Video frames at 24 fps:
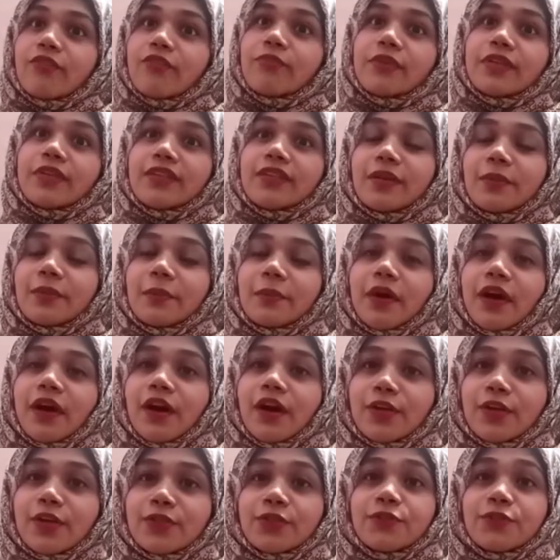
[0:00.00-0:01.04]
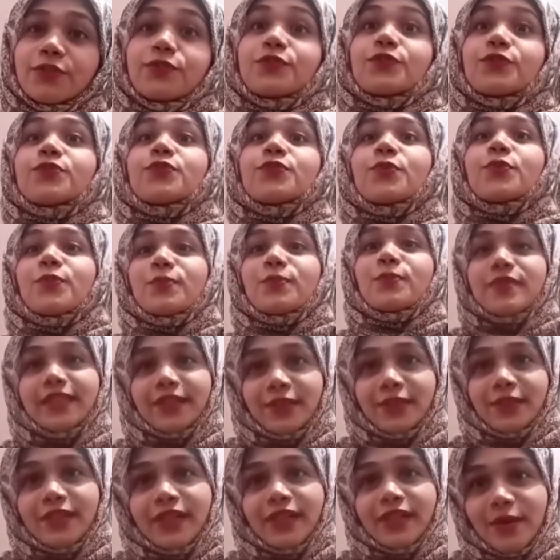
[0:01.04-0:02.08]
been a part of so
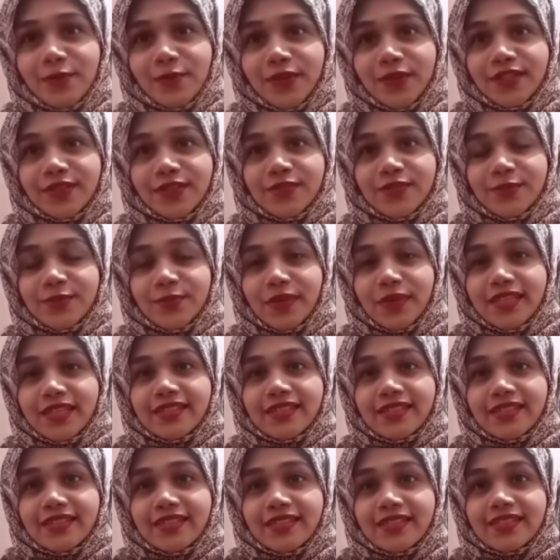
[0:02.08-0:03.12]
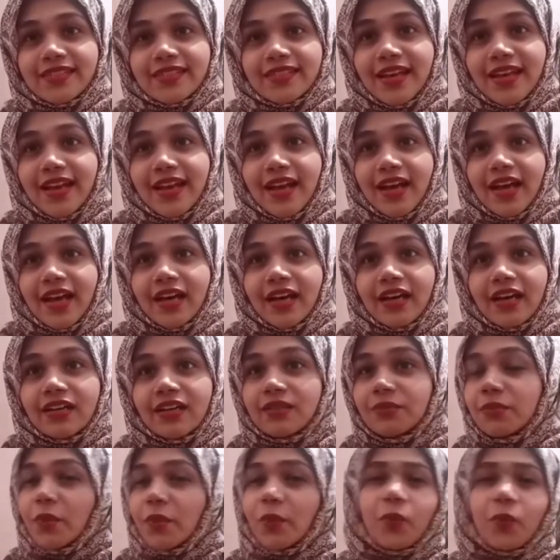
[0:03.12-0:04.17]
many collaborative spaces.
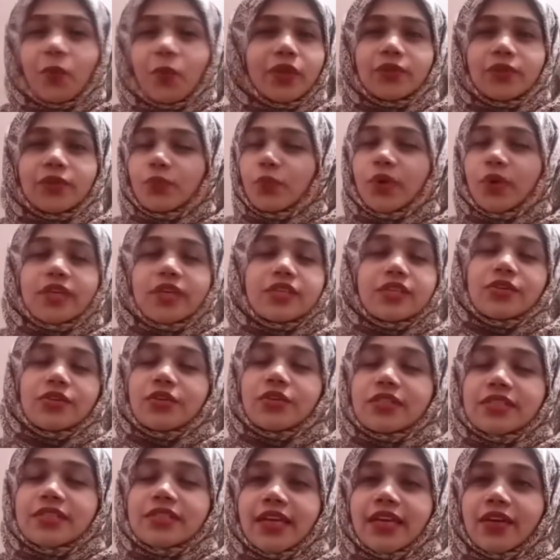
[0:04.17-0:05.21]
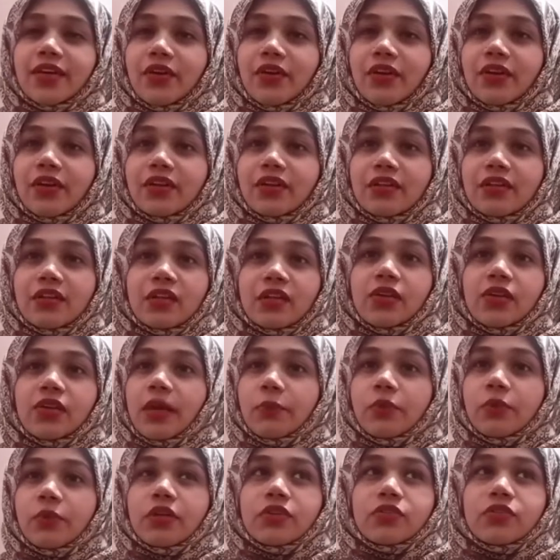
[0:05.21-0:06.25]
What is your take on
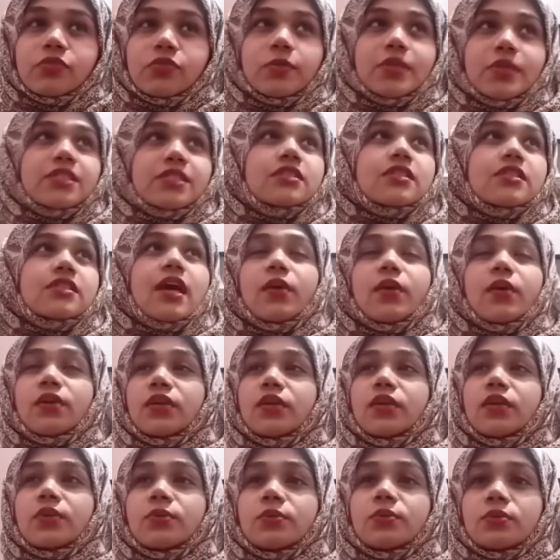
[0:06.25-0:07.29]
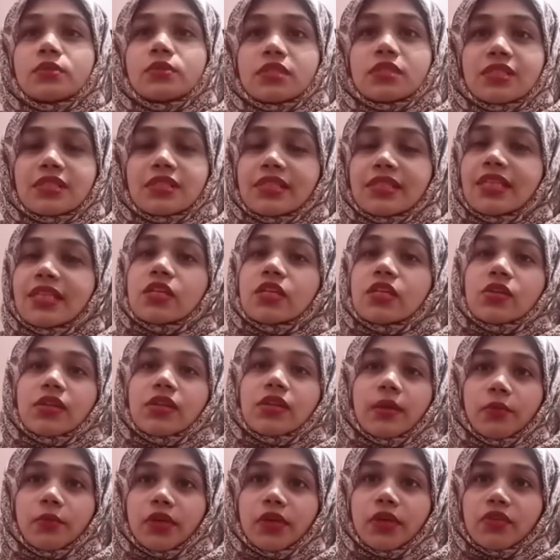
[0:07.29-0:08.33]
collaborative spaces? How do you see
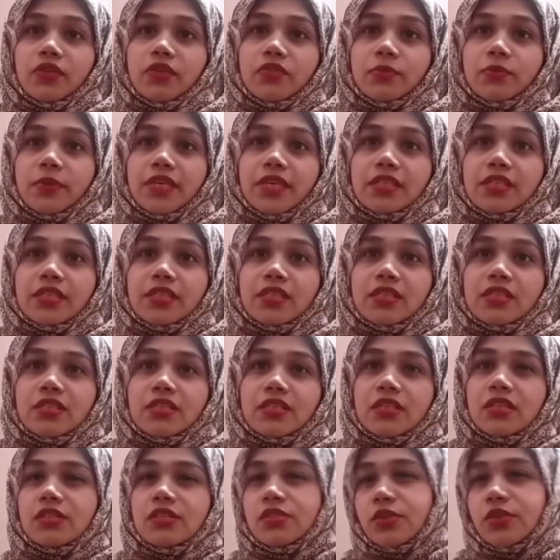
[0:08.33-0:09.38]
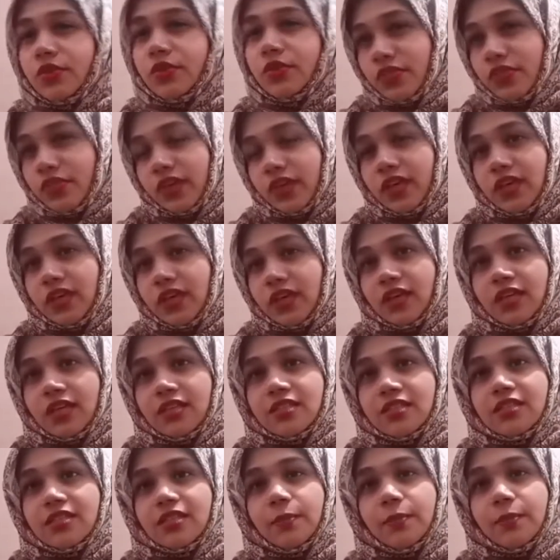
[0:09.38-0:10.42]
collaborative spaces? Do you think
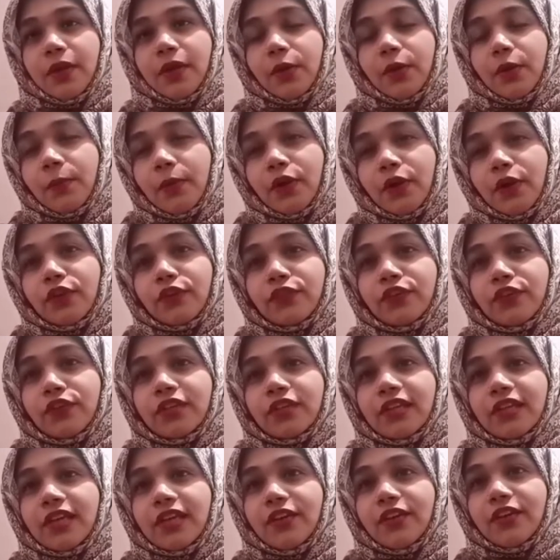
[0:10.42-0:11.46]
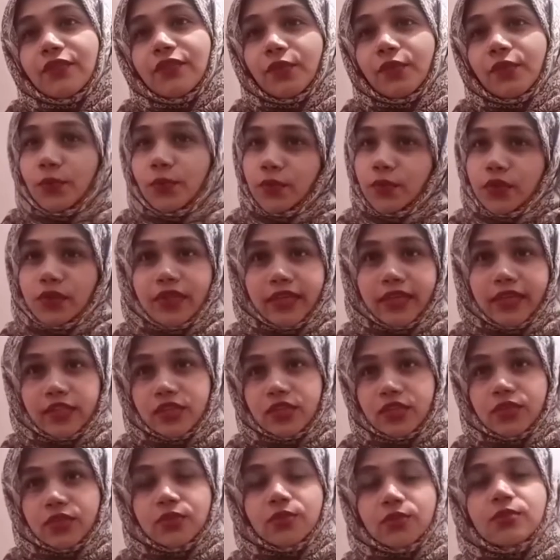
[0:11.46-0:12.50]
it's a better part of your life, or would you like
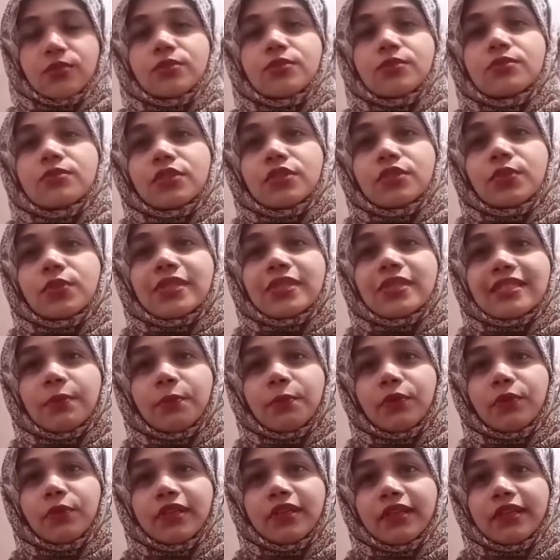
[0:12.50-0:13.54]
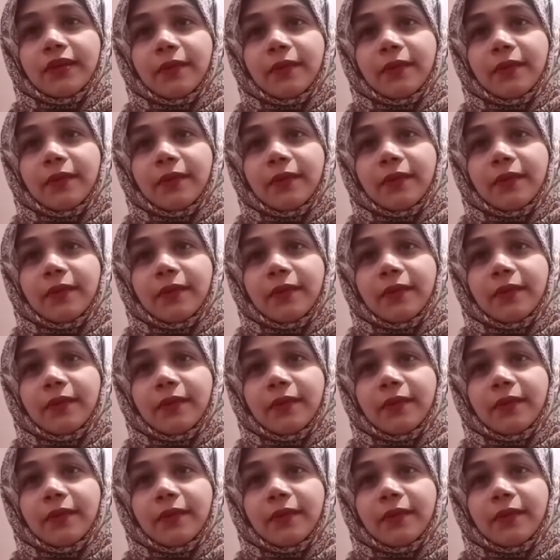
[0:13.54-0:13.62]
to do it separately?